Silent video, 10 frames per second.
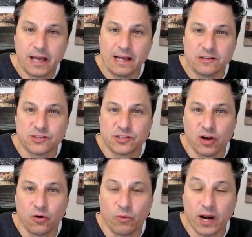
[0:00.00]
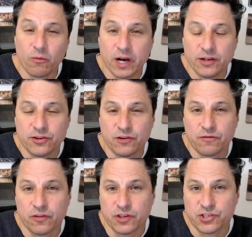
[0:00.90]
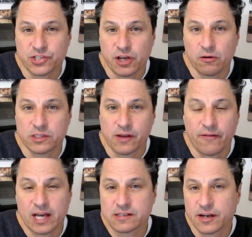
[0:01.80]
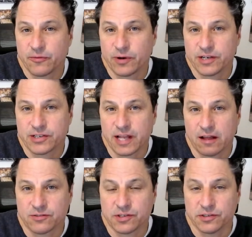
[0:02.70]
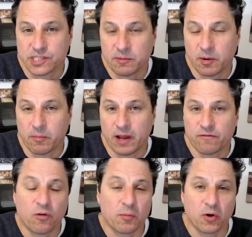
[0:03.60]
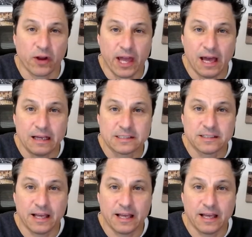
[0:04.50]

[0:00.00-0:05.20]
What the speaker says: And so what I want to do for this show is I've actually reached out to some of my former guests